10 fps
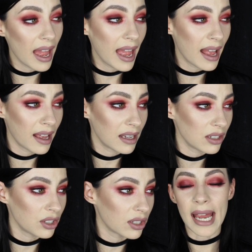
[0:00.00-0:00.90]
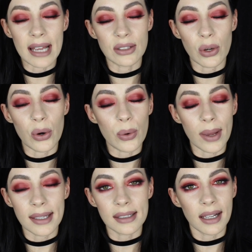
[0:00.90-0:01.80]
and as
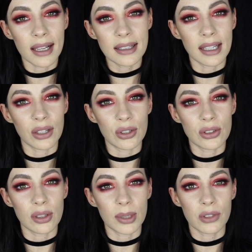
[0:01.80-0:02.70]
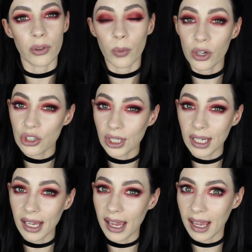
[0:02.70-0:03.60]
always guys thank you so much for
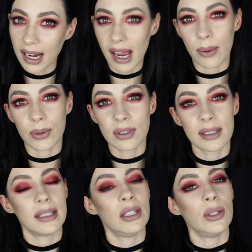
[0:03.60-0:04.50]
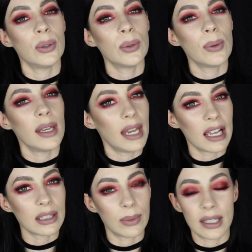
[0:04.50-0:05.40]
watching and I will see you
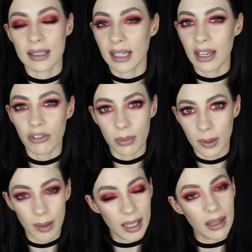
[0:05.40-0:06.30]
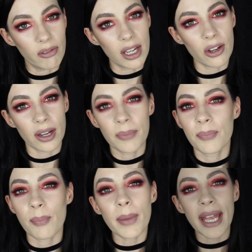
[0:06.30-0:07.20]
next Wednesday for my weekly video.
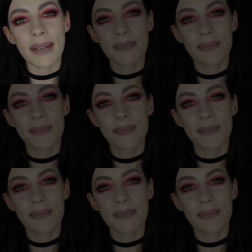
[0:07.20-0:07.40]
Bye!